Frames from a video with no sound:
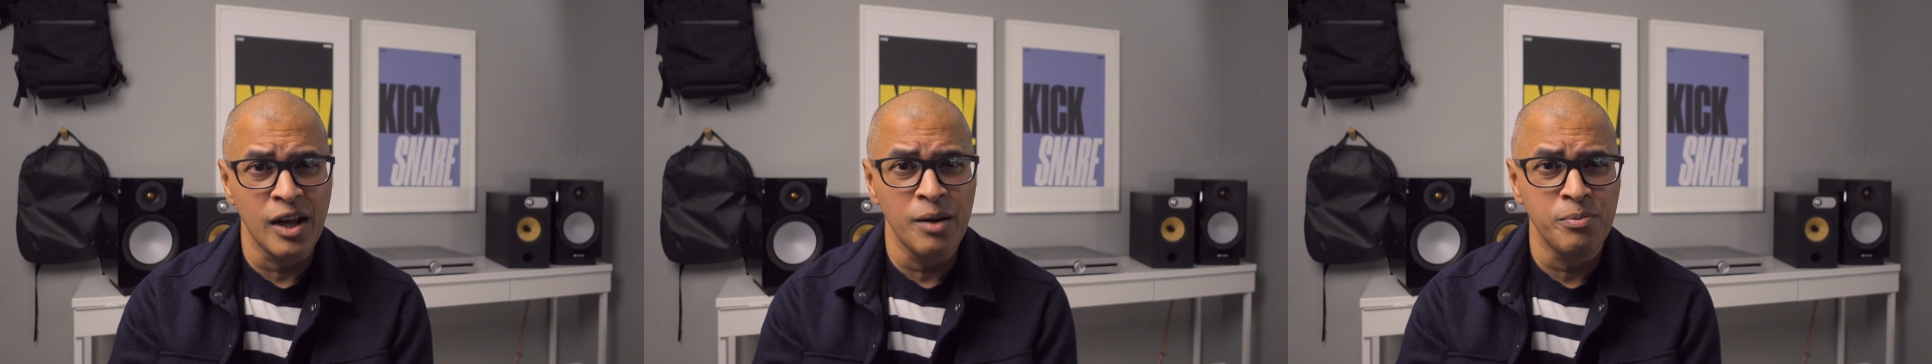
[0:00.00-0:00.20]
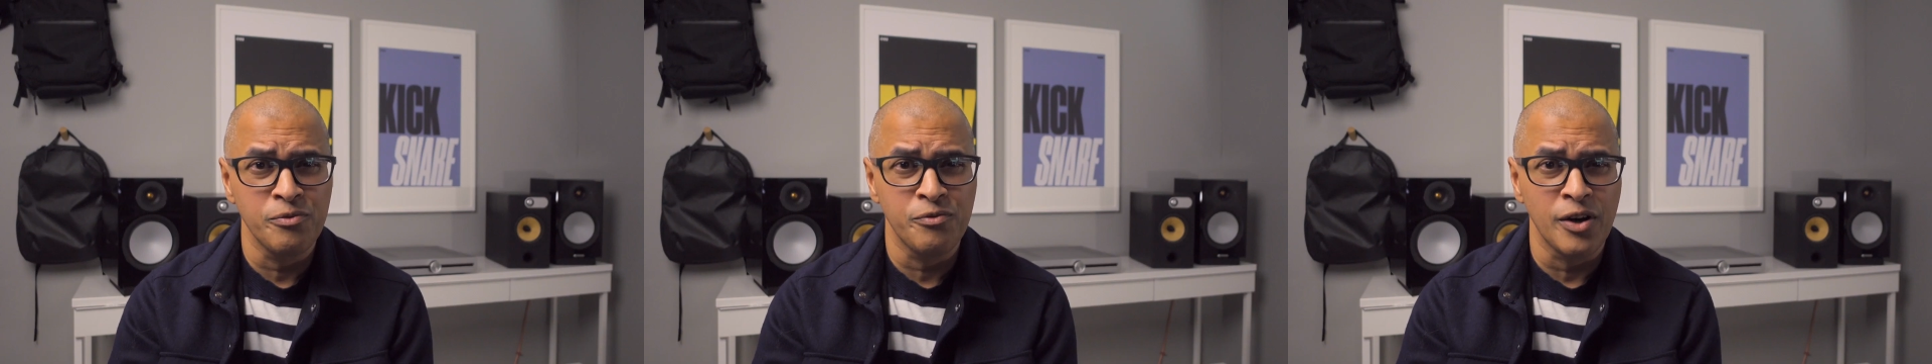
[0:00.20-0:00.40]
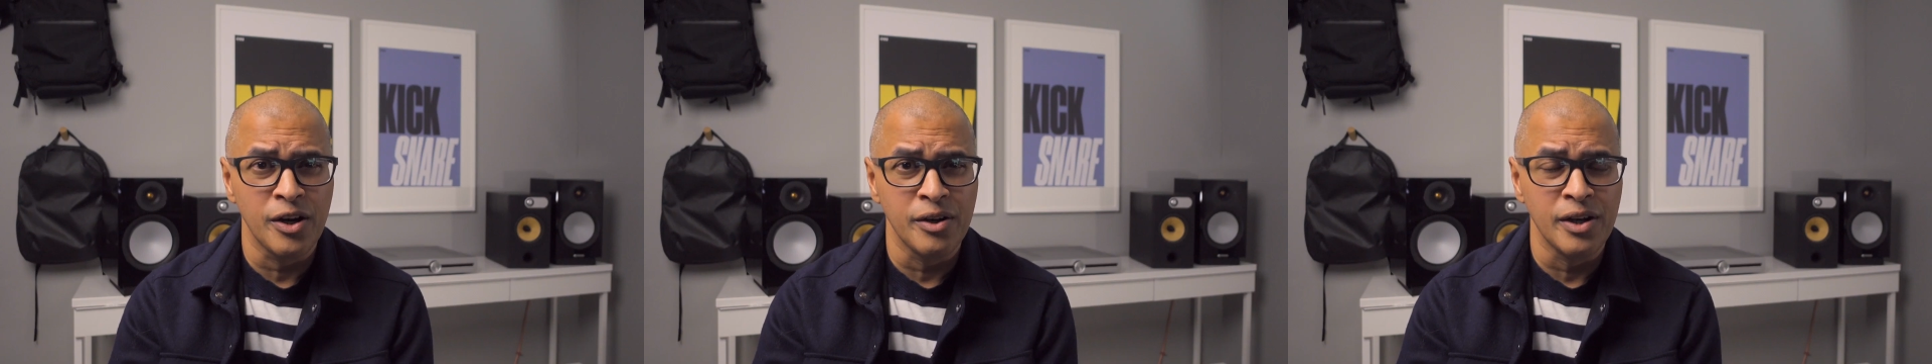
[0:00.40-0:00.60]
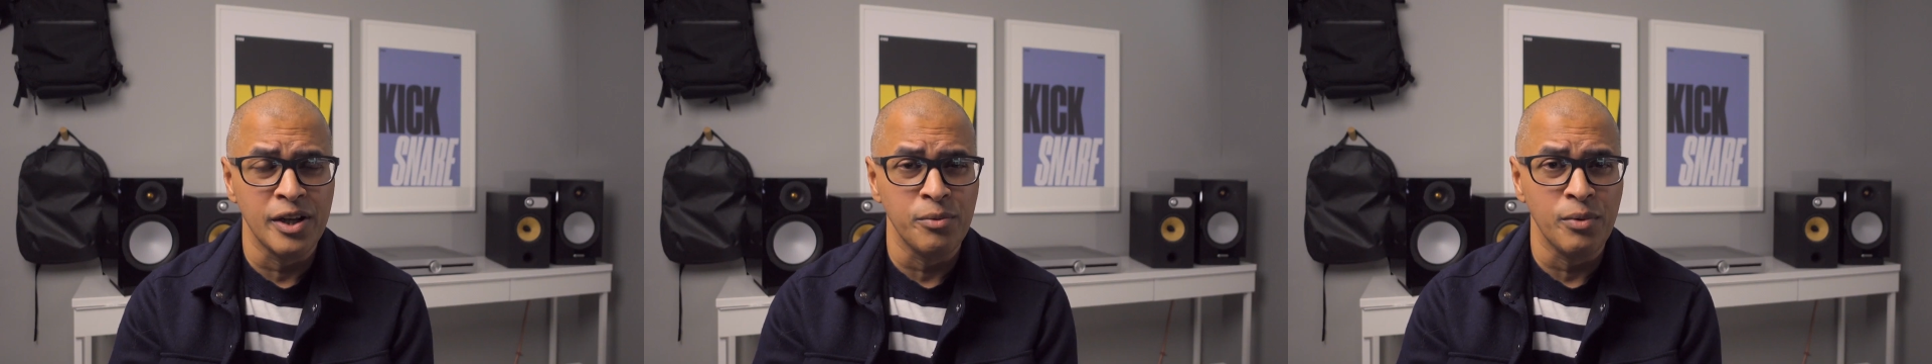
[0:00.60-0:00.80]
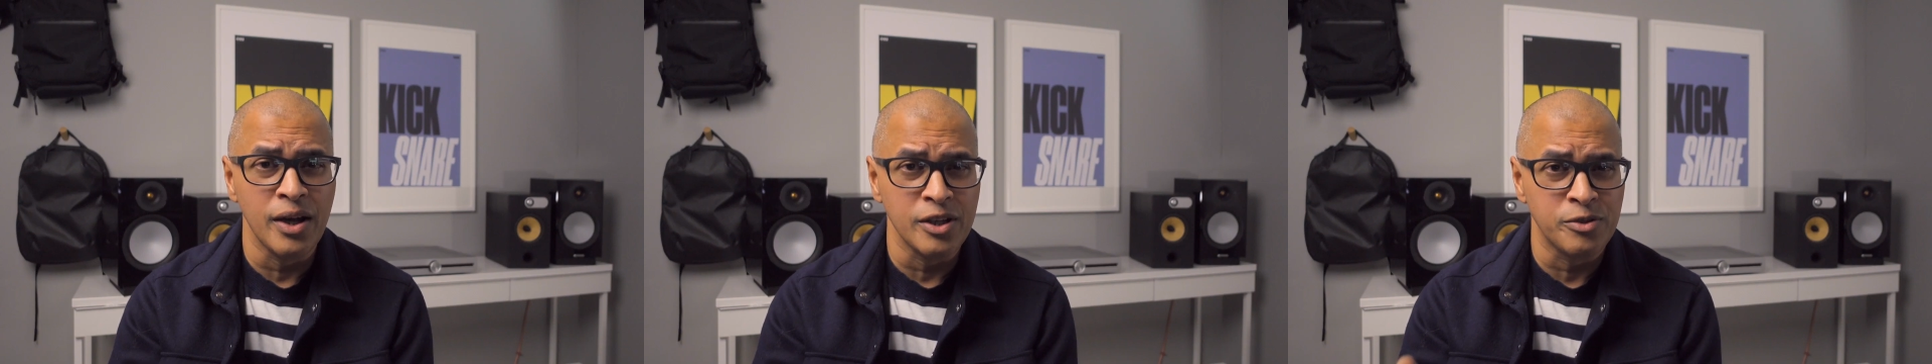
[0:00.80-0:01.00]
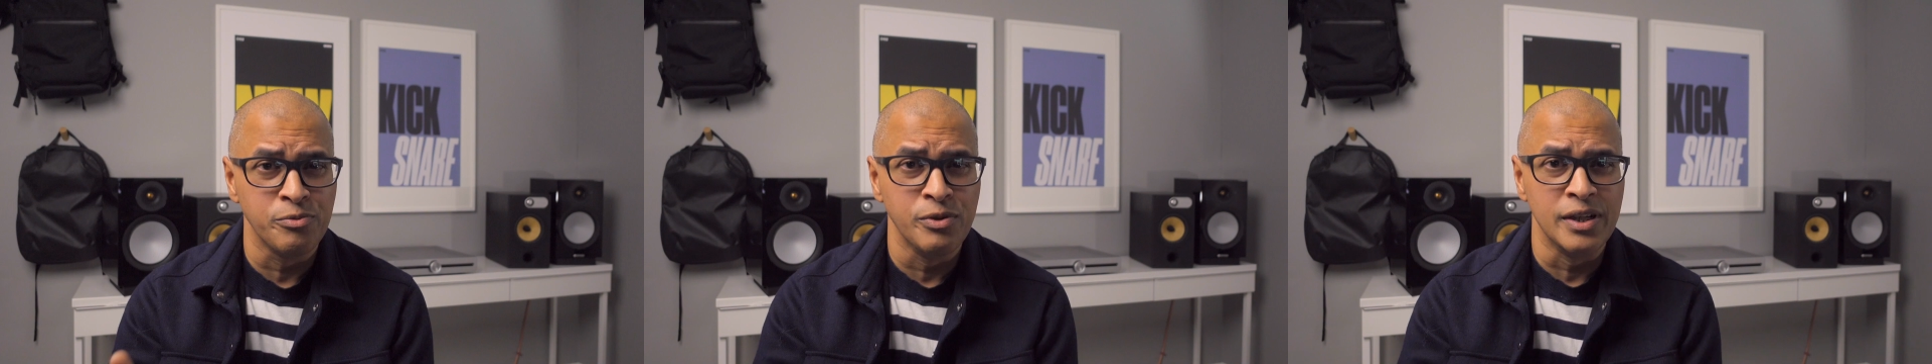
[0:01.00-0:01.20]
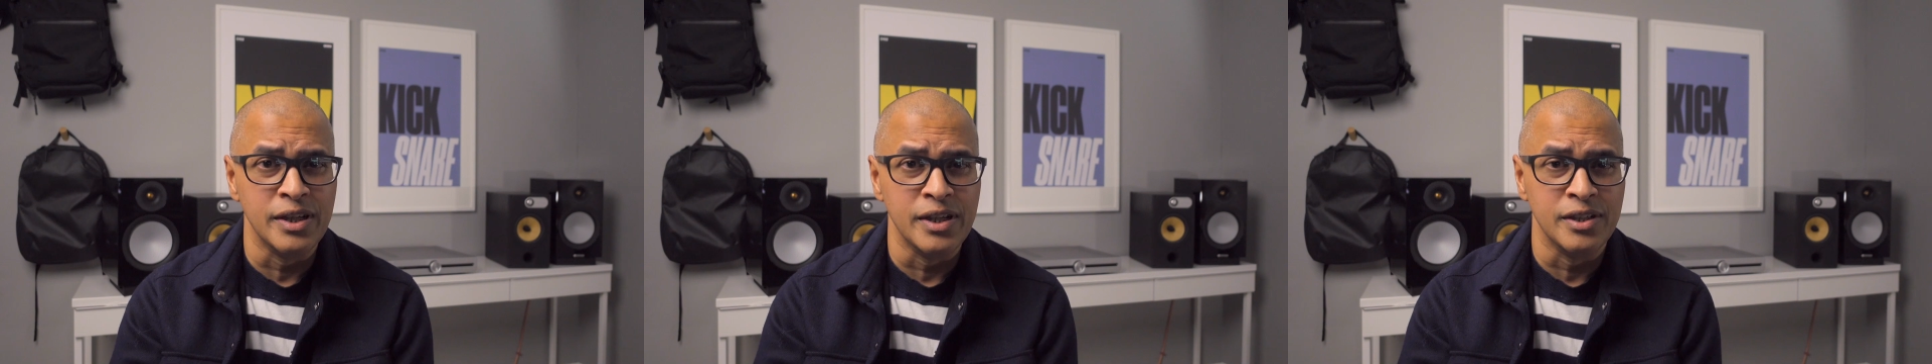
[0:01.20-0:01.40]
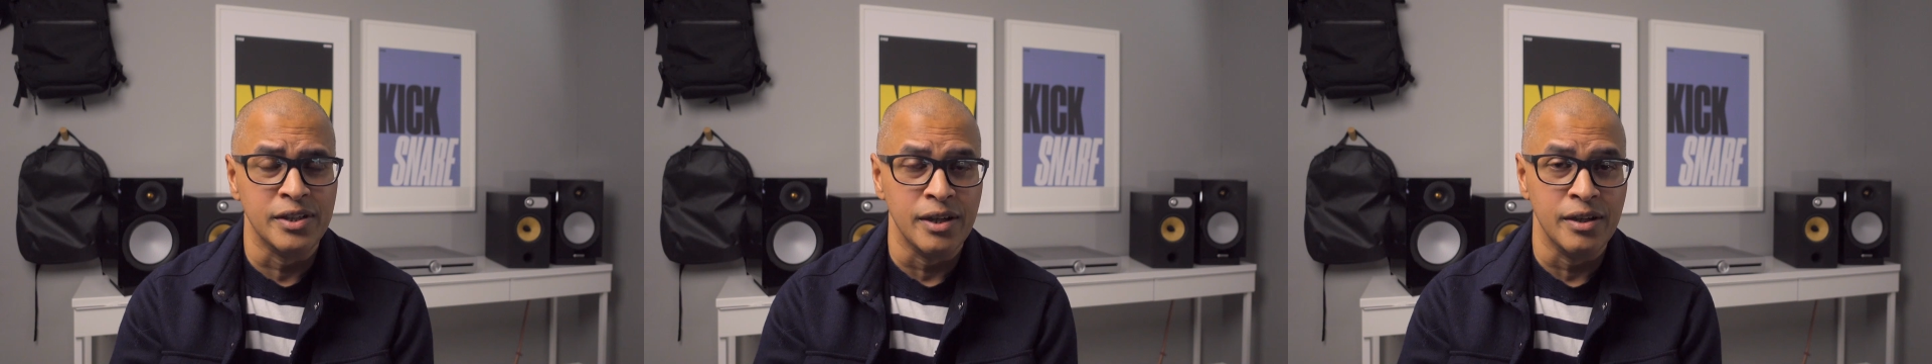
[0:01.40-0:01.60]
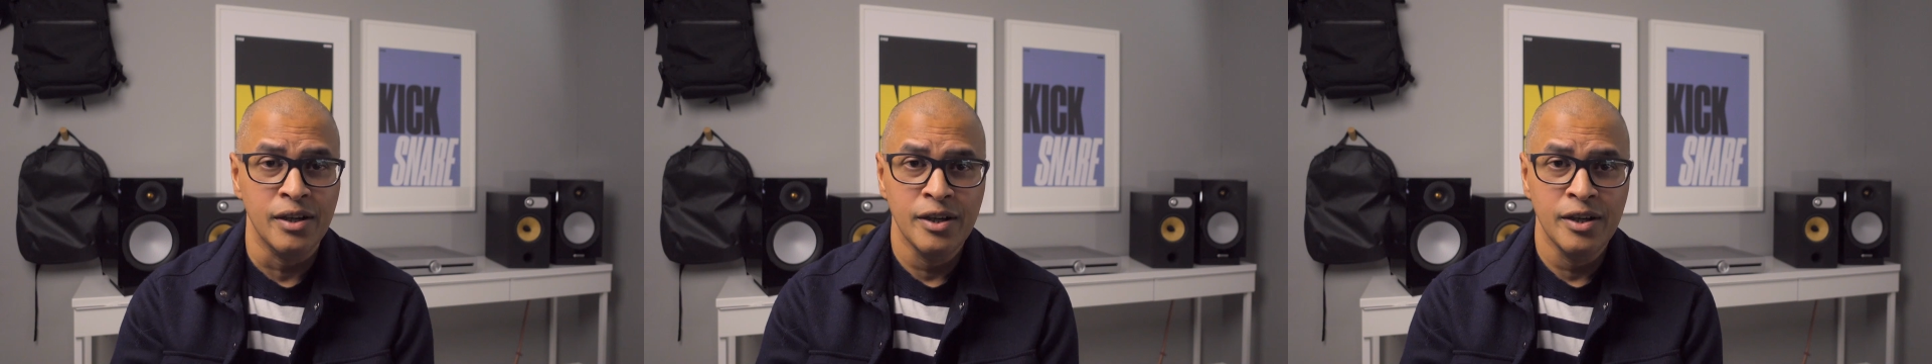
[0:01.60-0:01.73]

amplifier, anyway, is really easy.